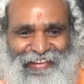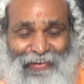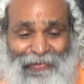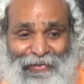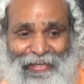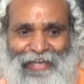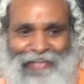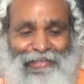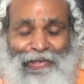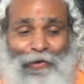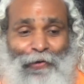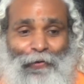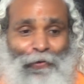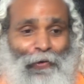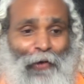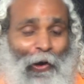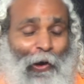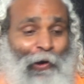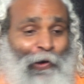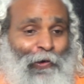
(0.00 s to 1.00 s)
Whereas,
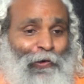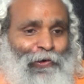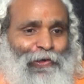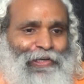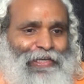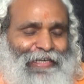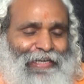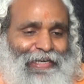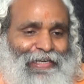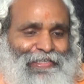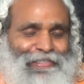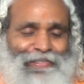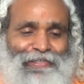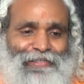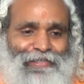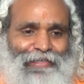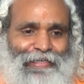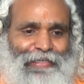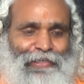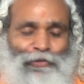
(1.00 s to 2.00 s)
oh, all
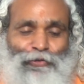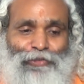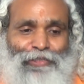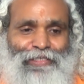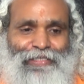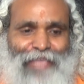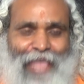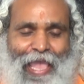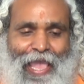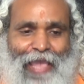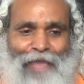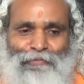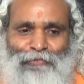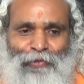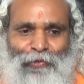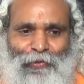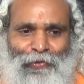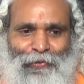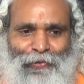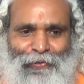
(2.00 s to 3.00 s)
religious lead to the same
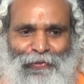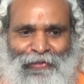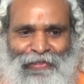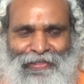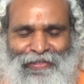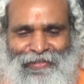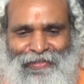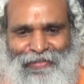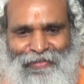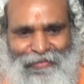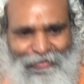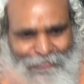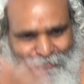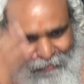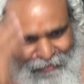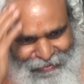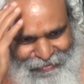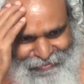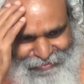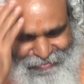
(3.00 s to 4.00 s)
goal.
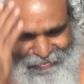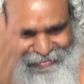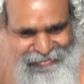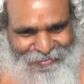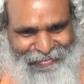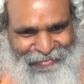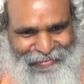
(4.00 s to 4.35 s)
Please.